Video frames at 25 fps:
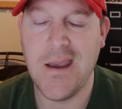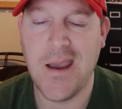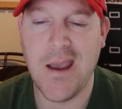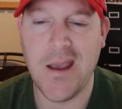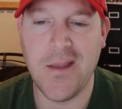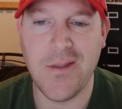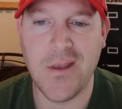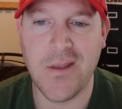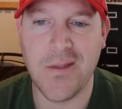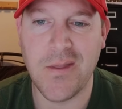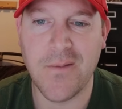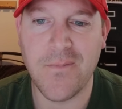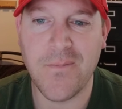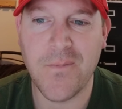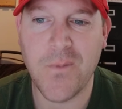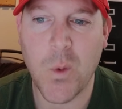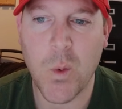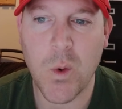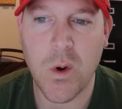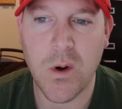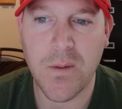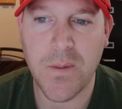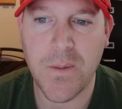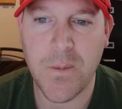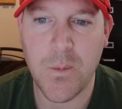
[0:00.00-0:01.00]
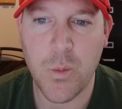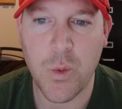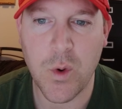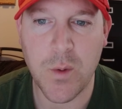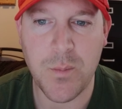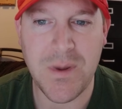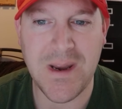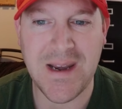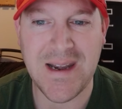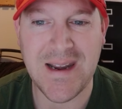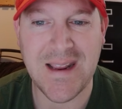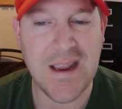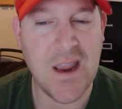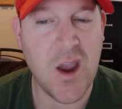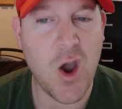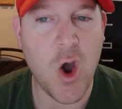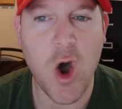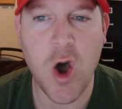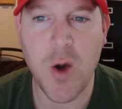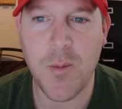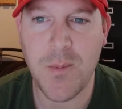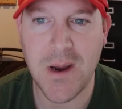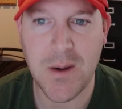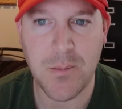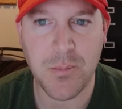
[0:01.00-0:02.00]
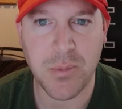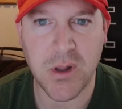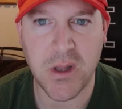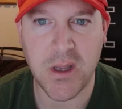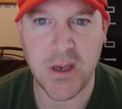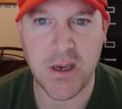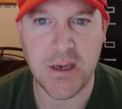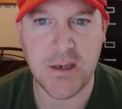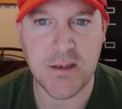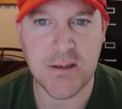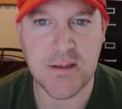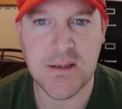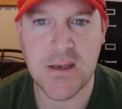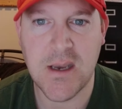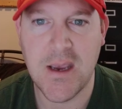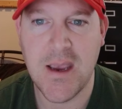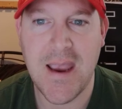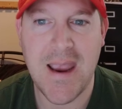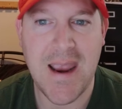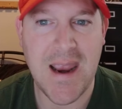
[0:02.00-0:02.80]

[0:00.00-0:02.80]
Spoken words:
And then the fourth would be to get all my plays,